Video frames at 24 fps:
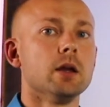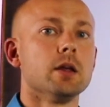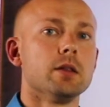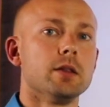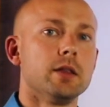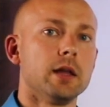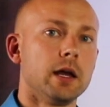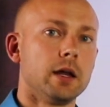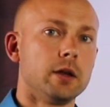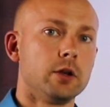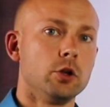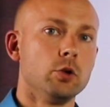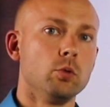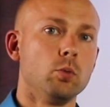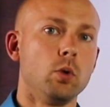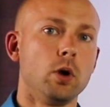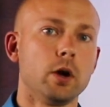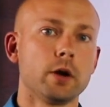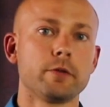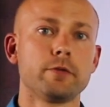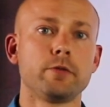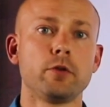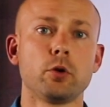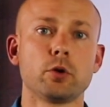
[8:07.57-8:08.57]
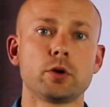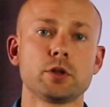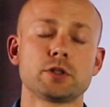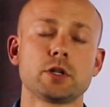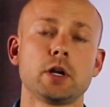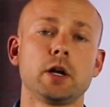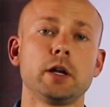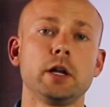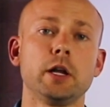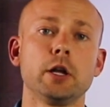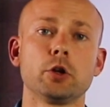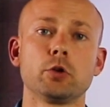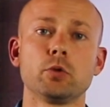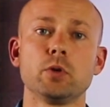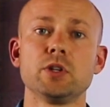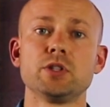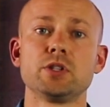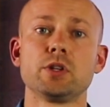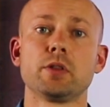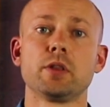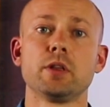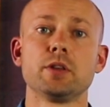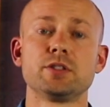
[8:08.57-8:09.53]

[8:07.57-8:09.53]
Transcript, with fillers: then you want to focus on increasing